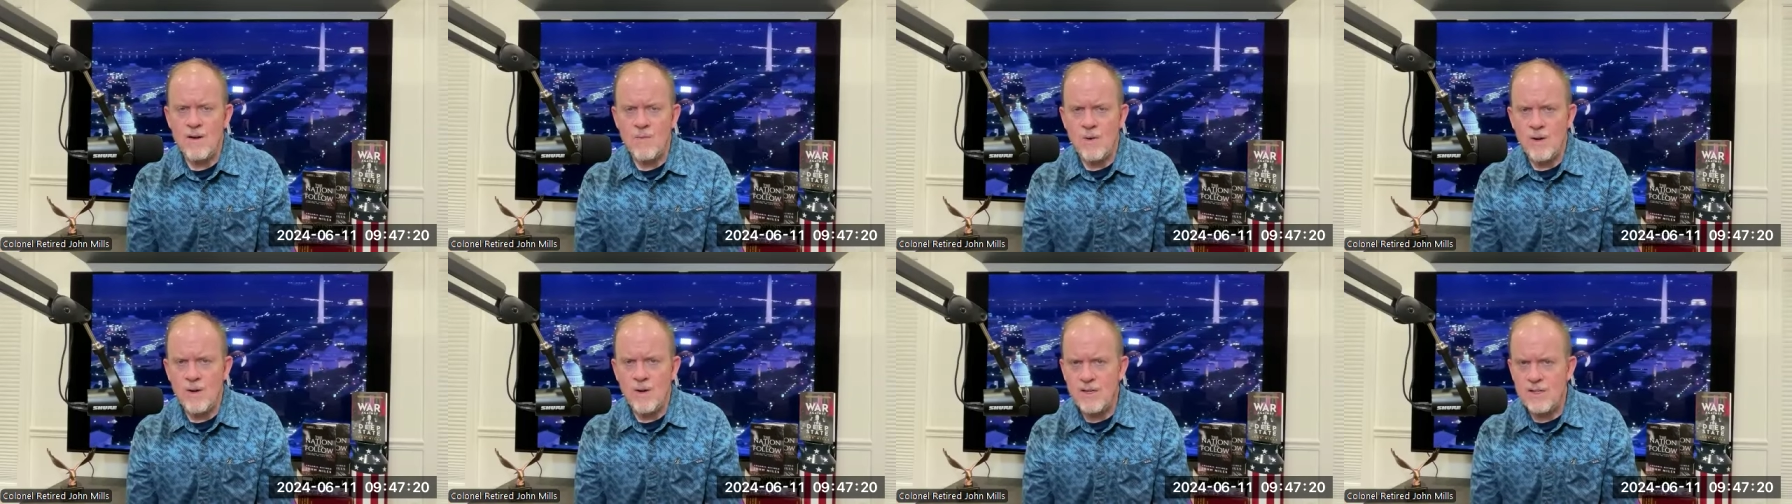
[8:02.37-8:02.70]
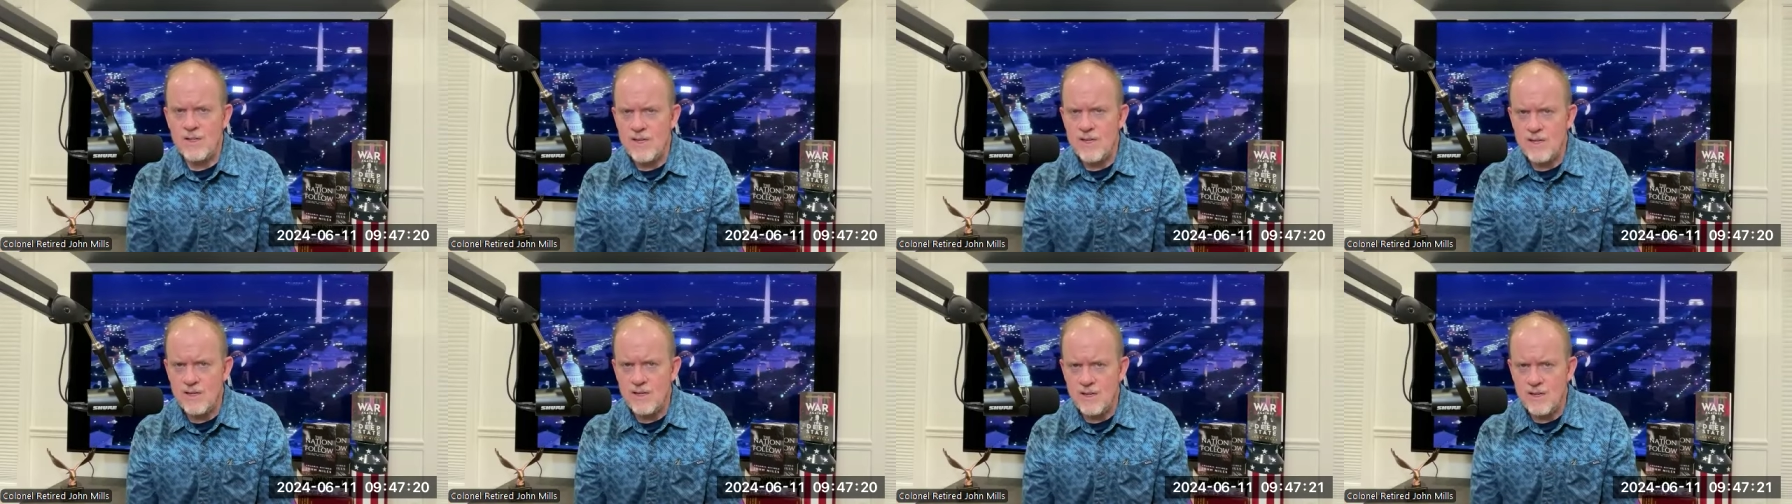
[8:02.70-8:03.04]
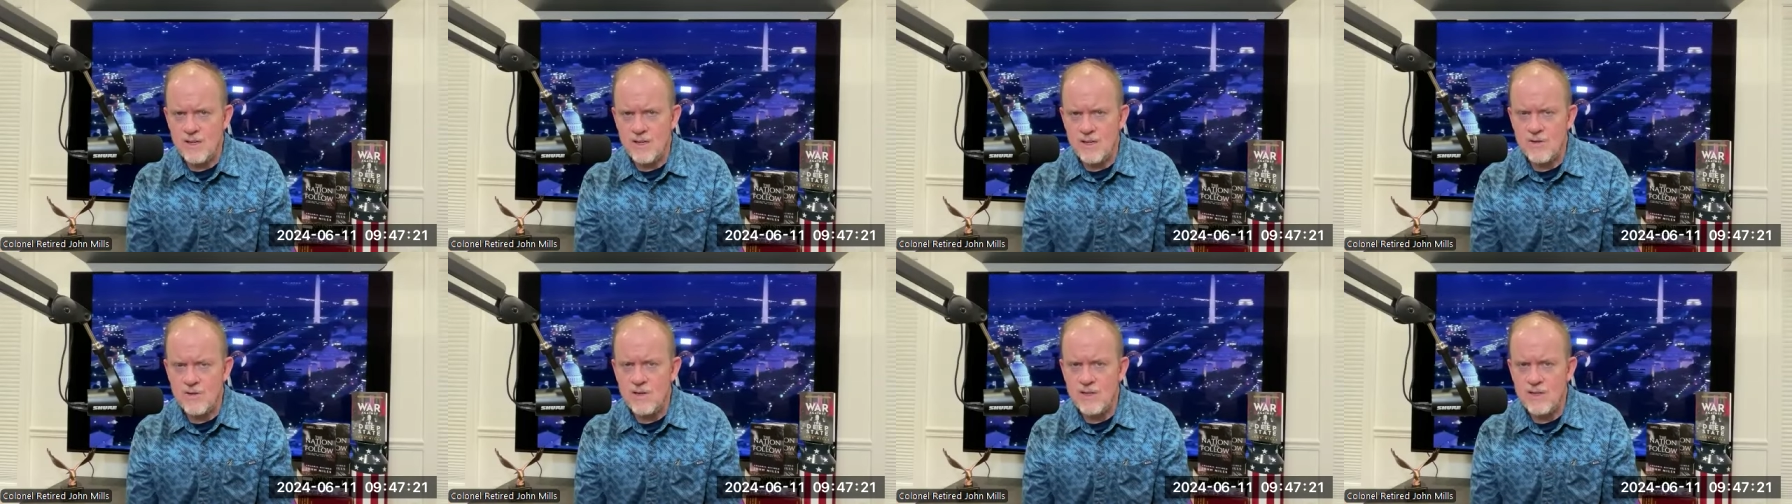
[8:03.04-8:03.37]
isn't it
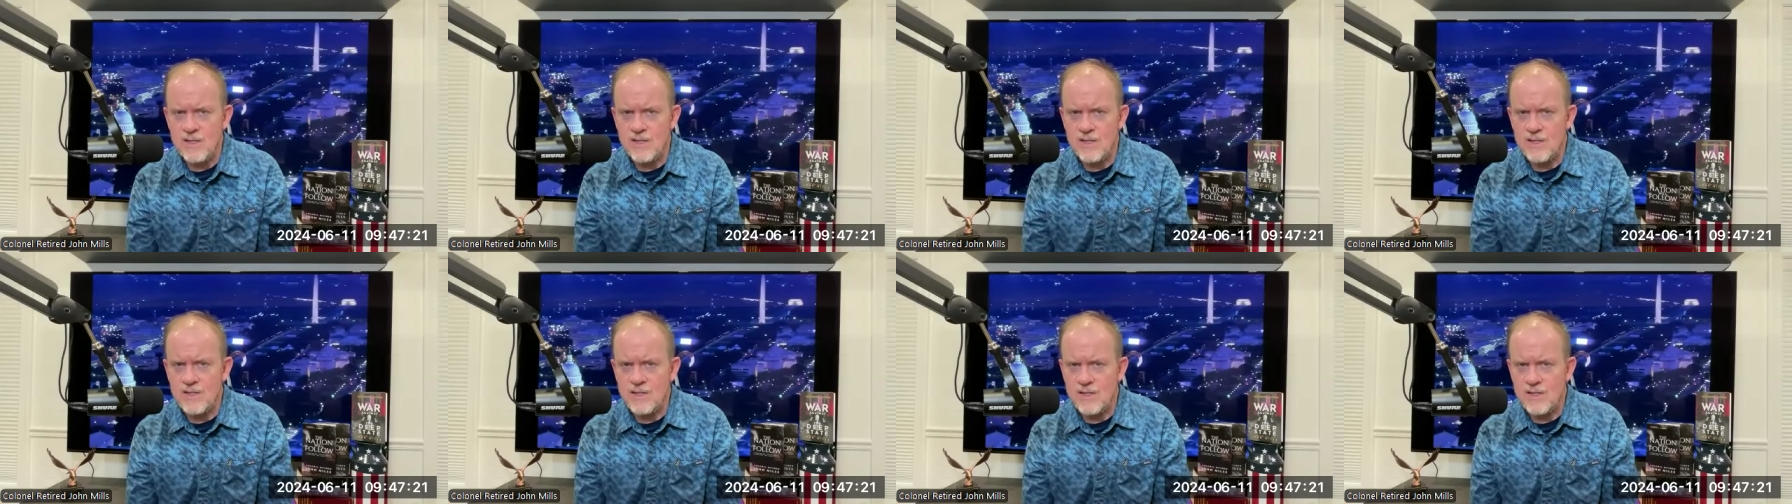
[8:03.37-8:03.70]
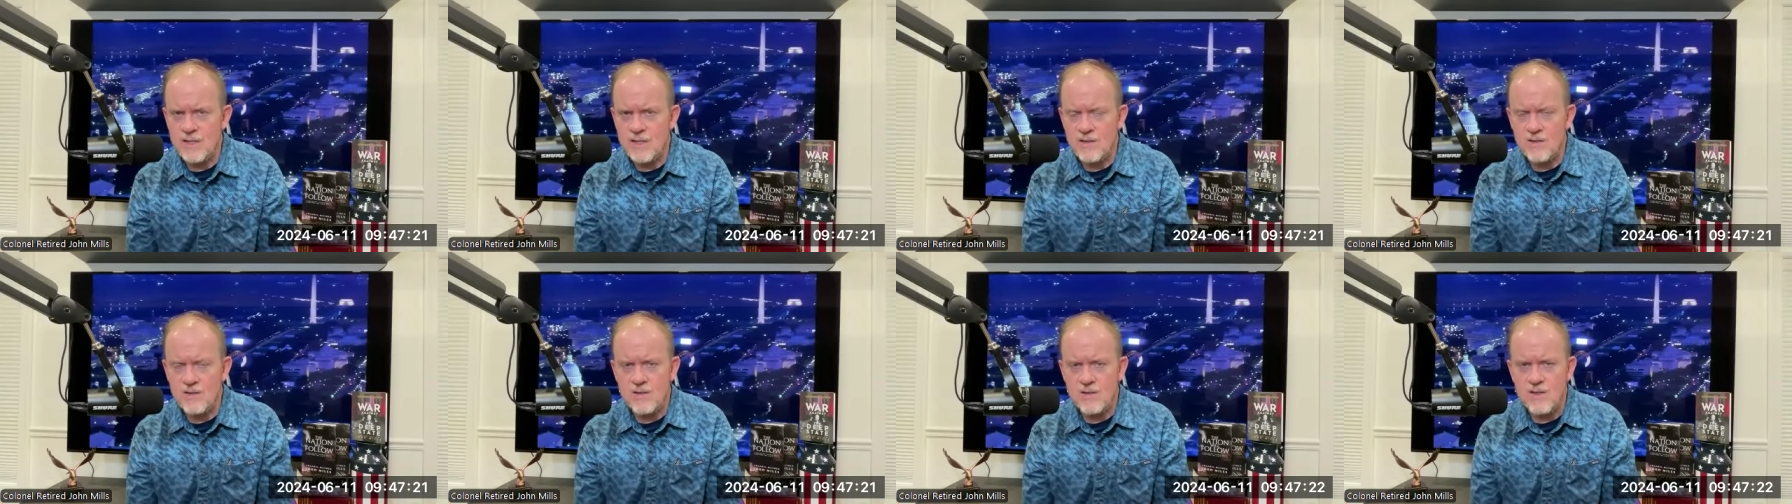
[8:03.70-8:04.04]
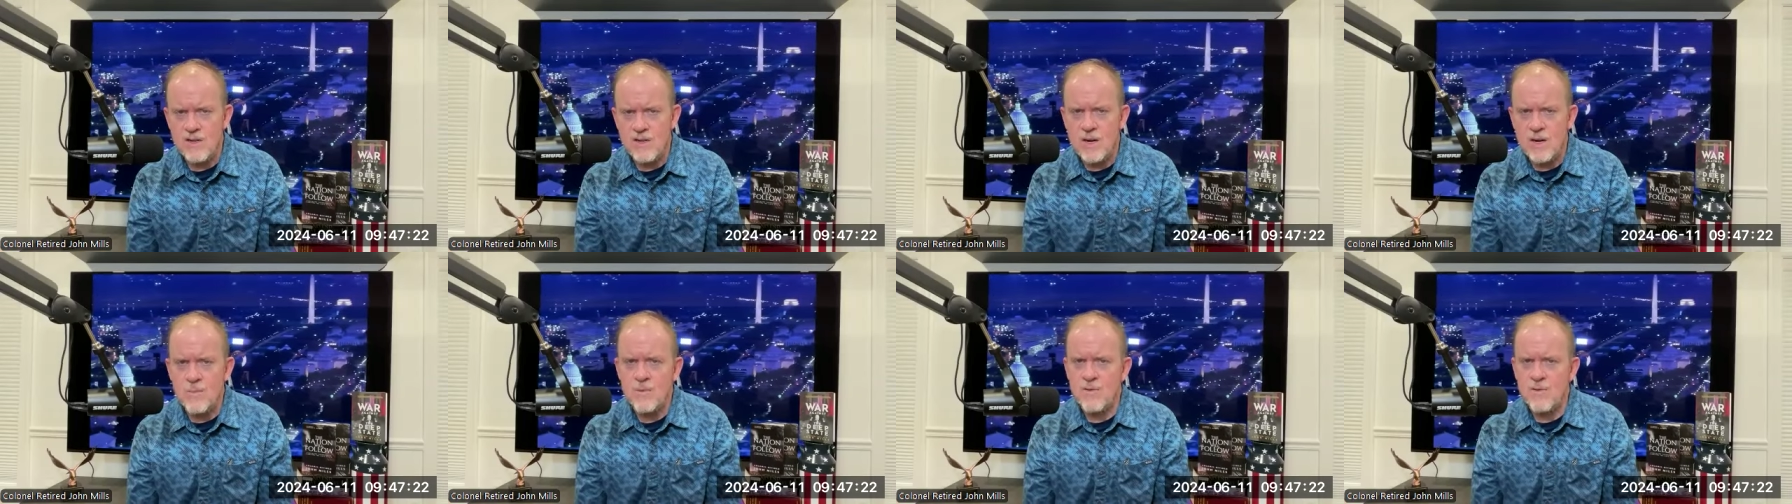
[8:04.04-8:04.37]
curious there's a
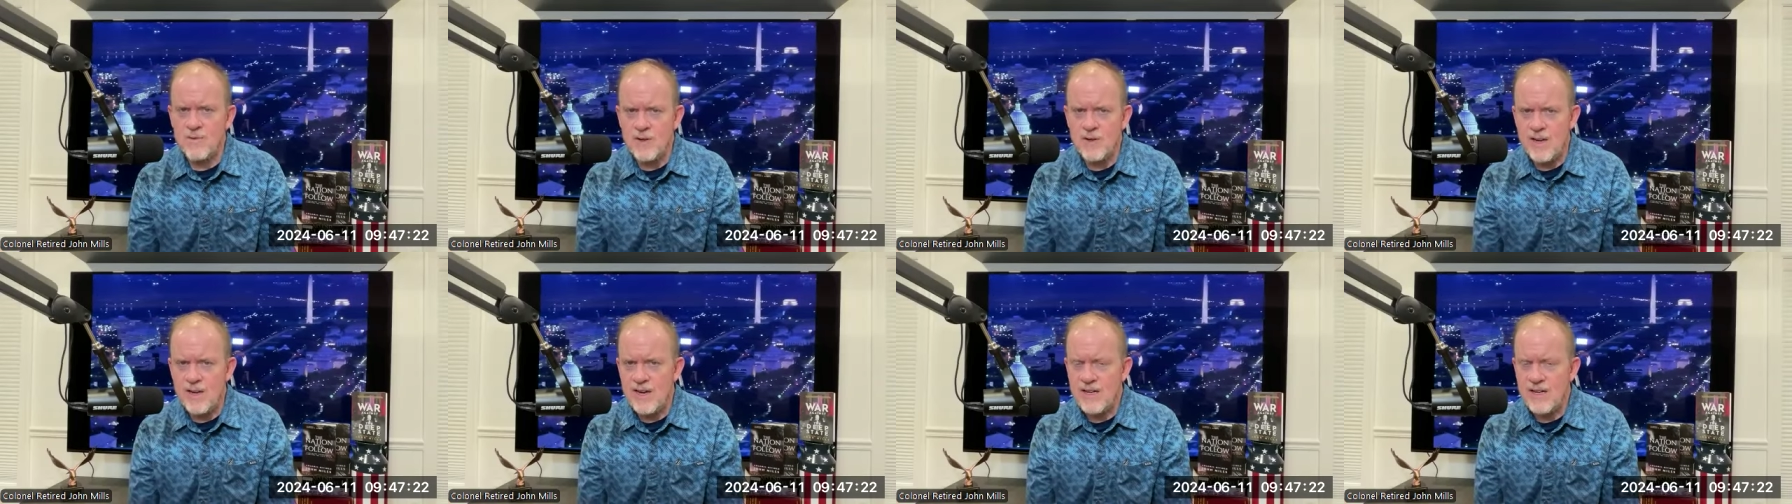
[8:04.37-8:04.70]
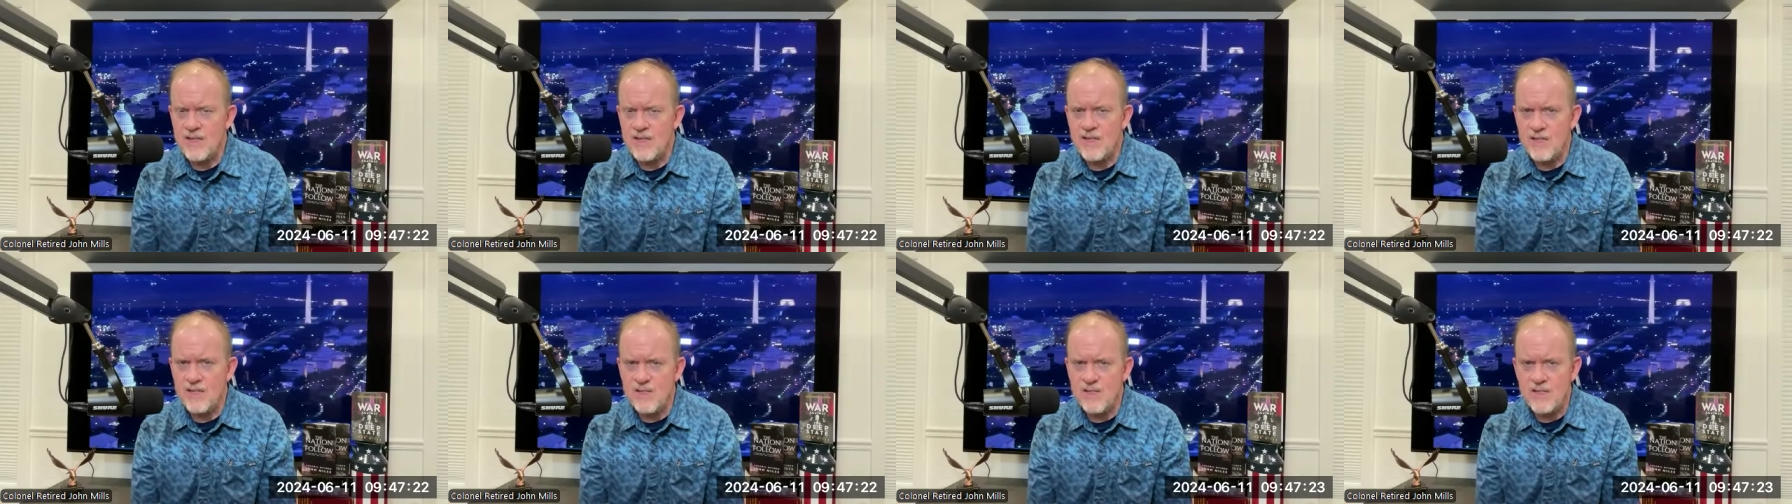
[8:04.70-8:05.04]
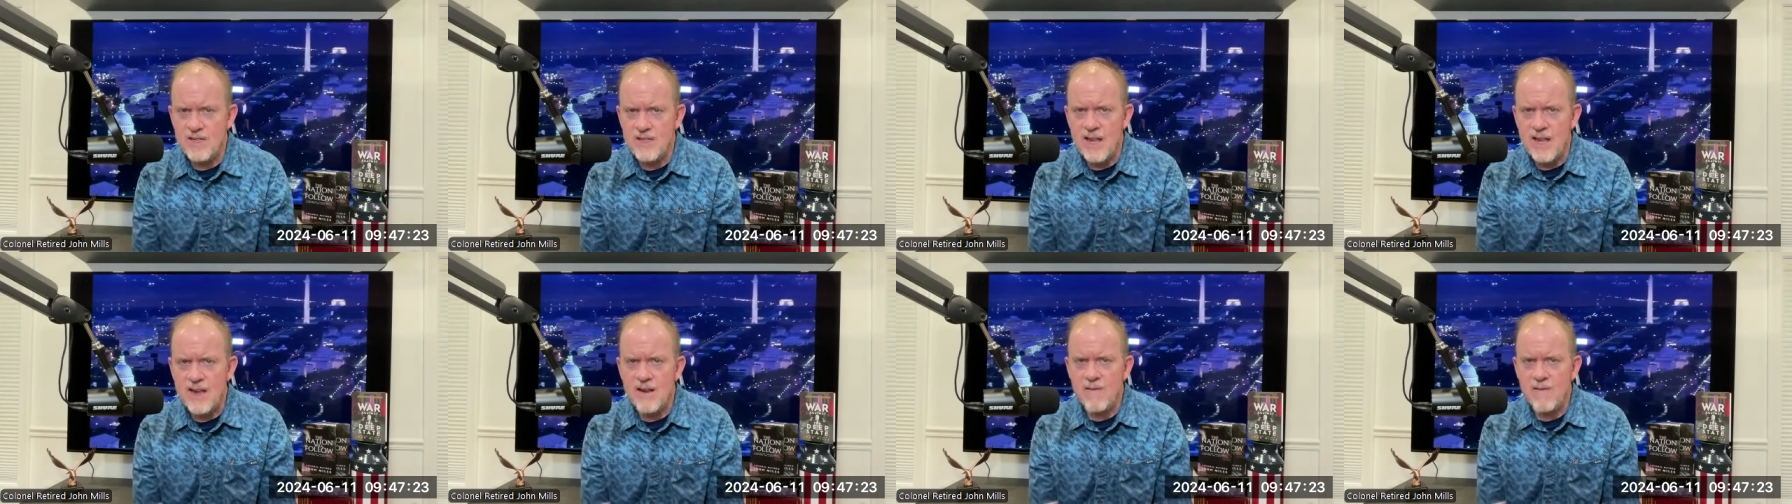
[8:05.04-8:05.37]
number of cases
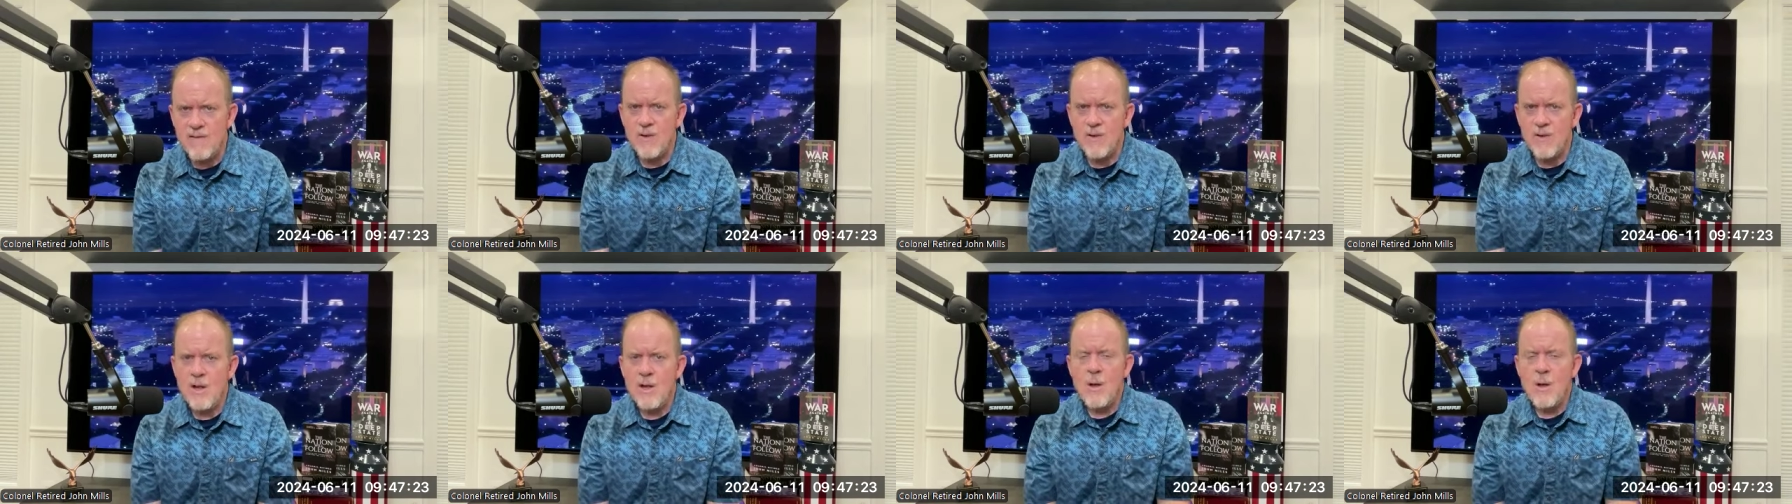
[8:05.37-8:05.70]
they have